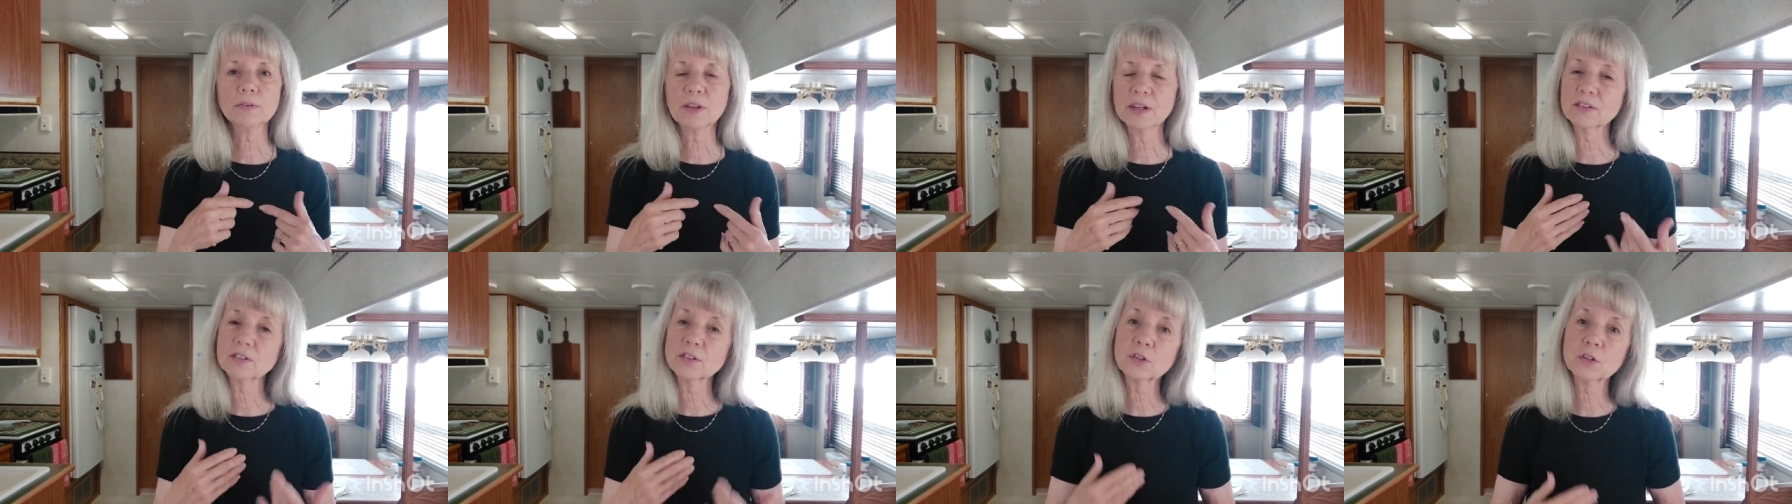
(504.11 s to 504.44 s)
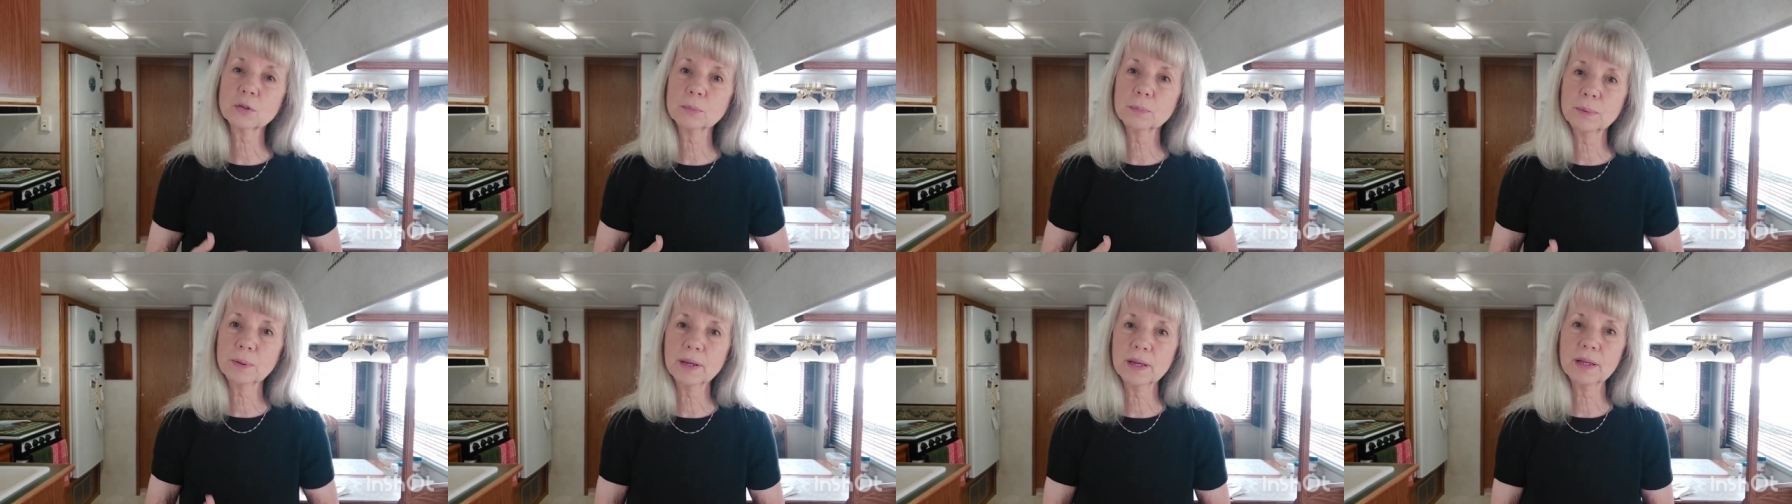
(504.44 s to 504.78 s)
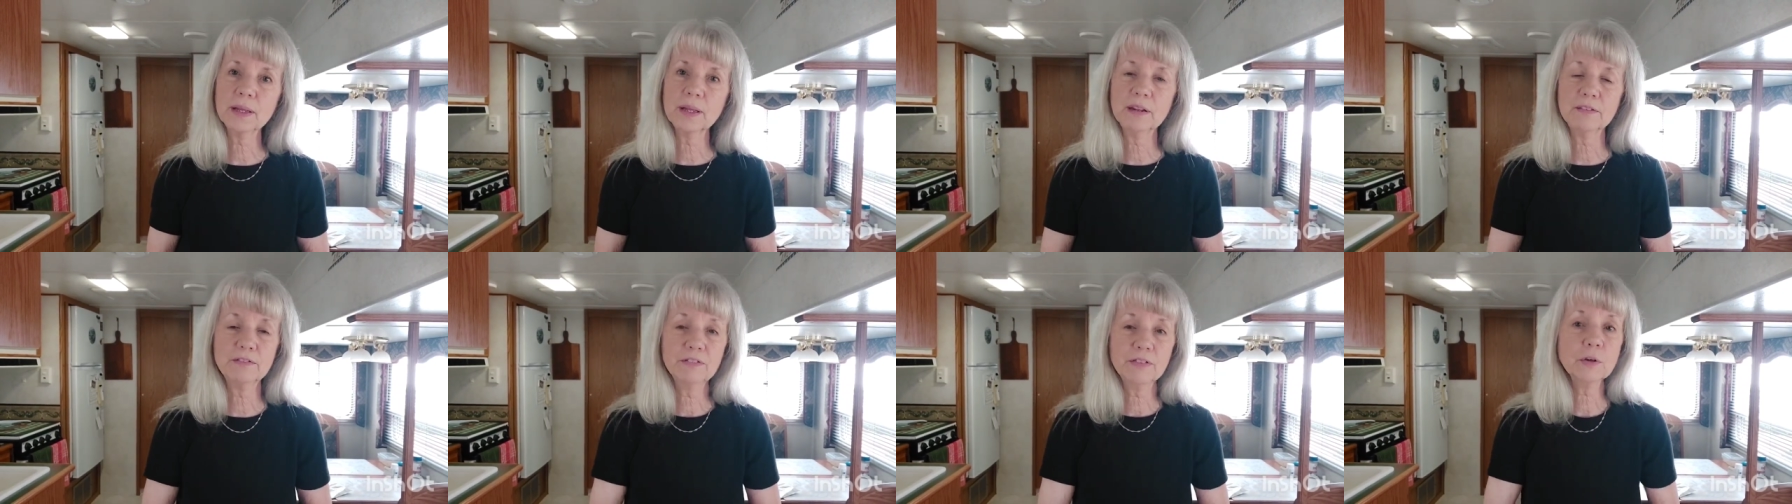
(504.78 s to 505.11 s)
That's a good
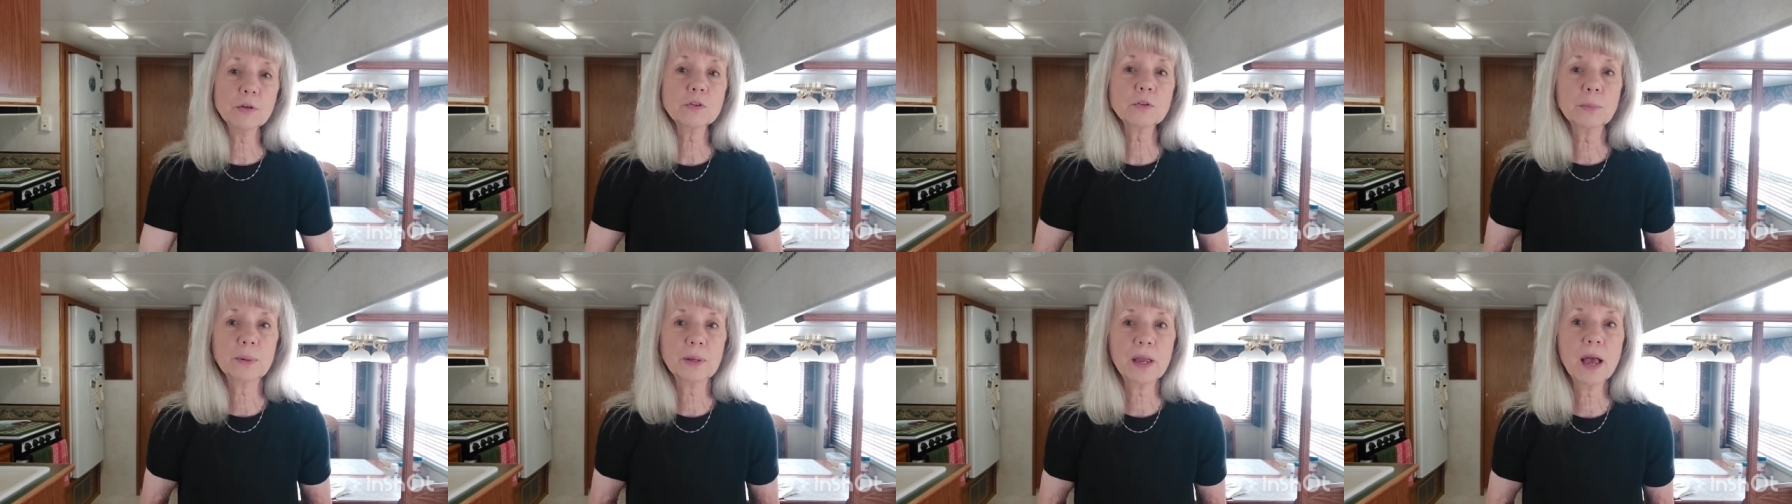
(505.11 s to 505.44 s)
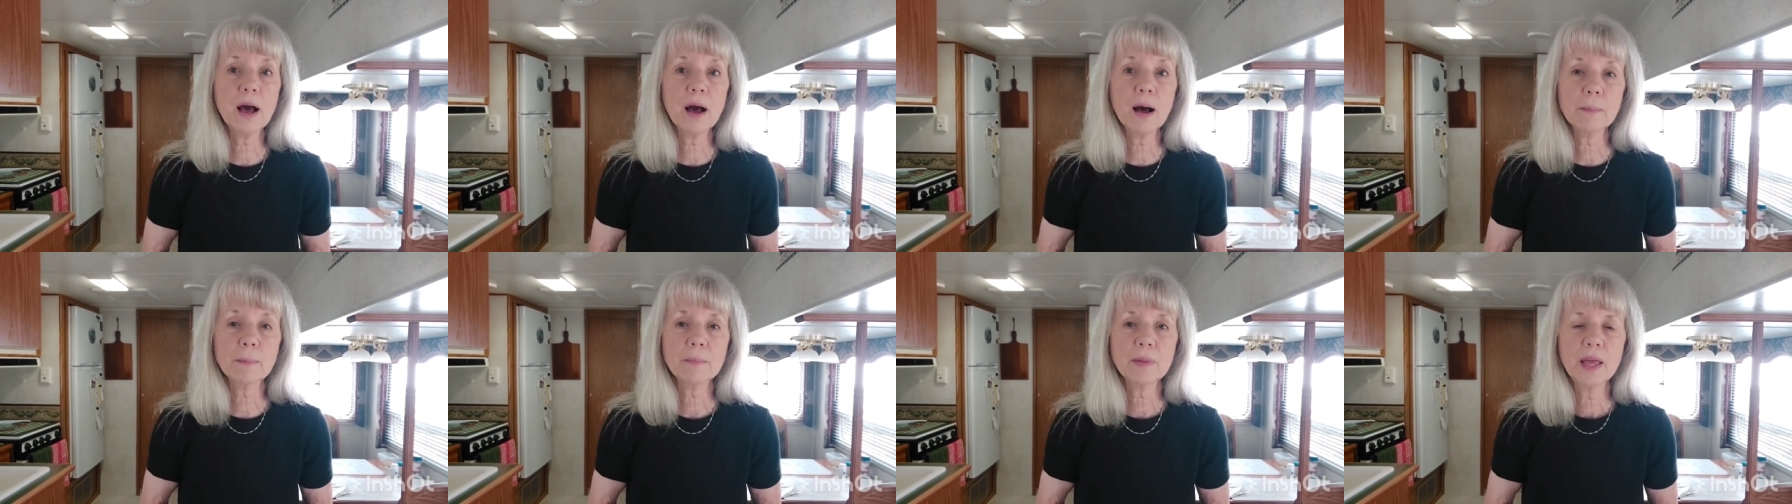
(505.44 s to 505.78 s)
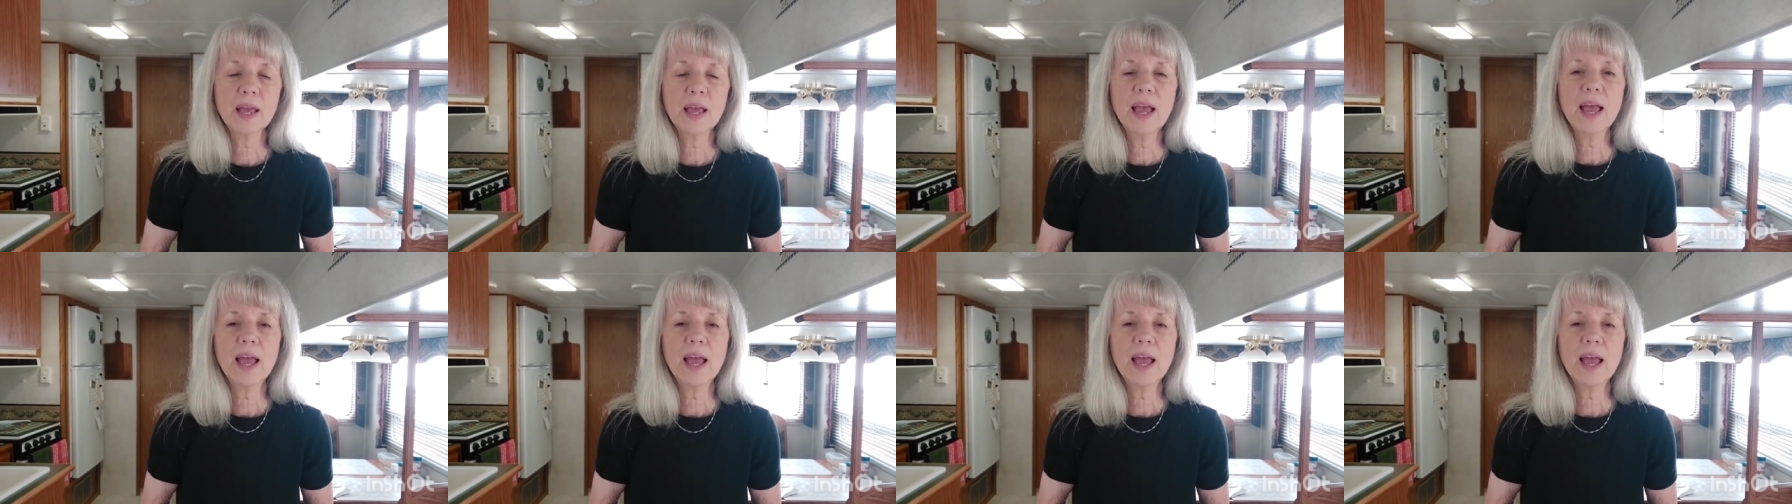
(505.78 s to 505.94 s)
bit. It fills me up.